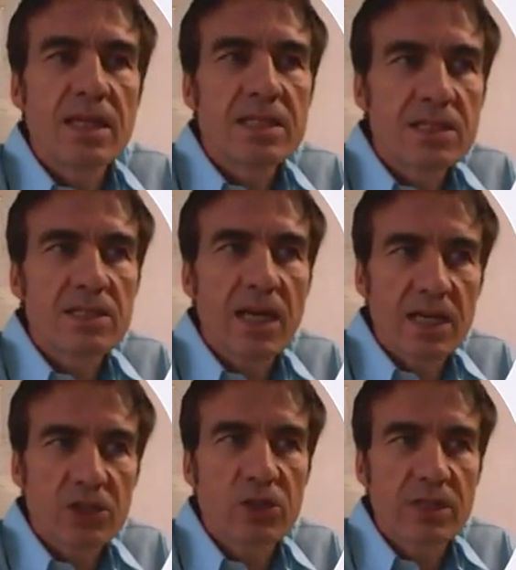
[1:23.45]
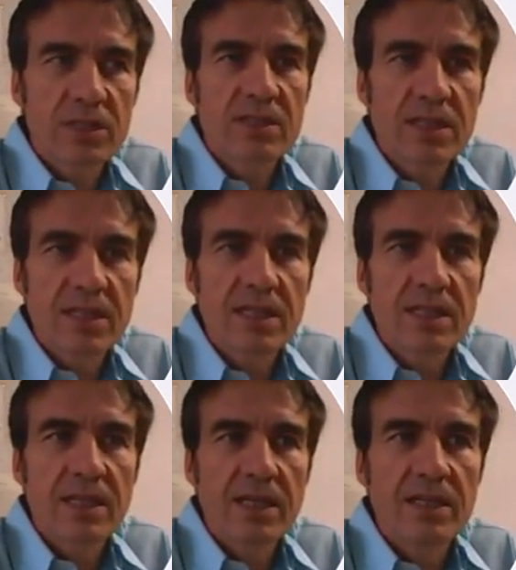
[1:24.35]
this, as you can
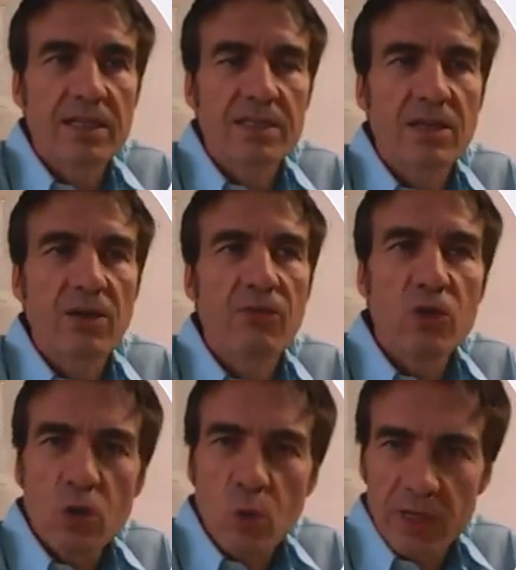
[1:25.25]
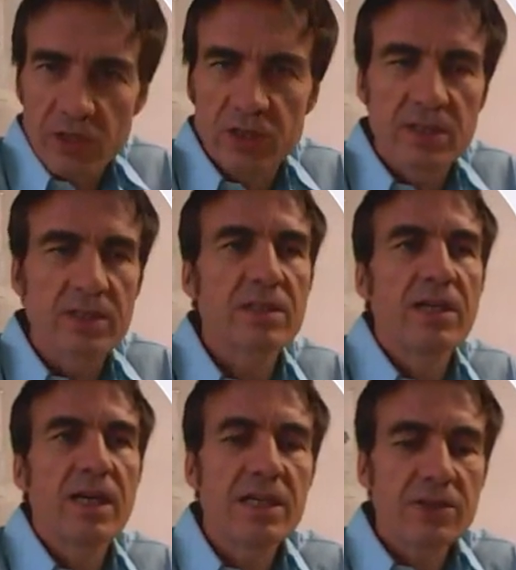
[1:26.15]
see, is a few questions,
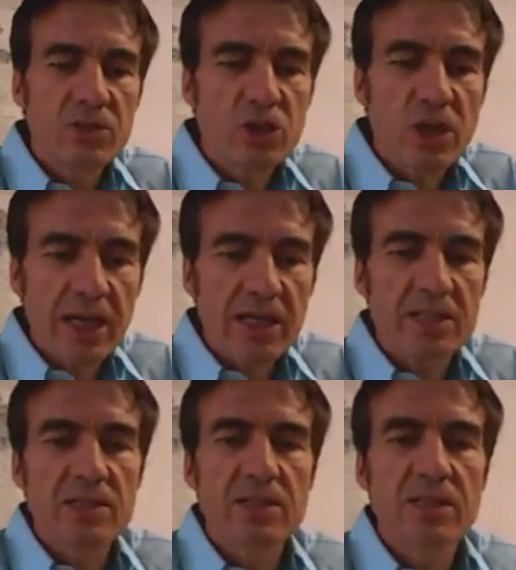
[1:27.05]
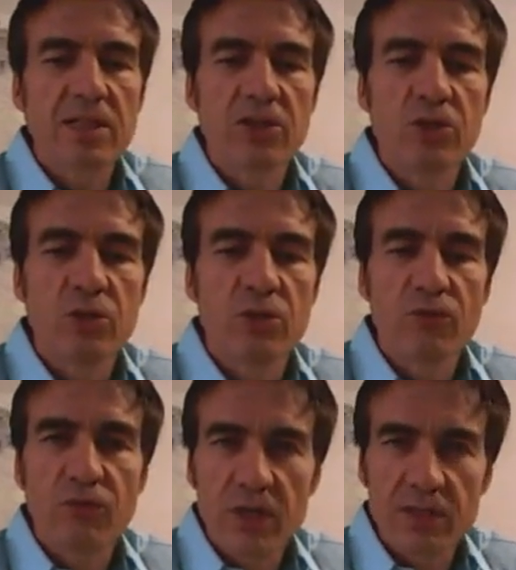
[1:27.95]
and it checks that you
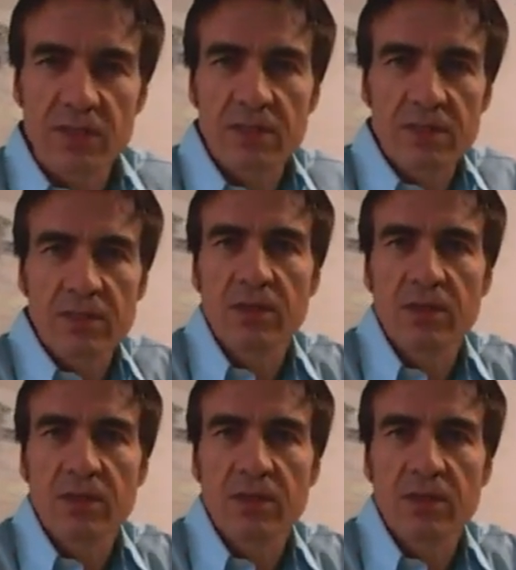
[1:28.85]
first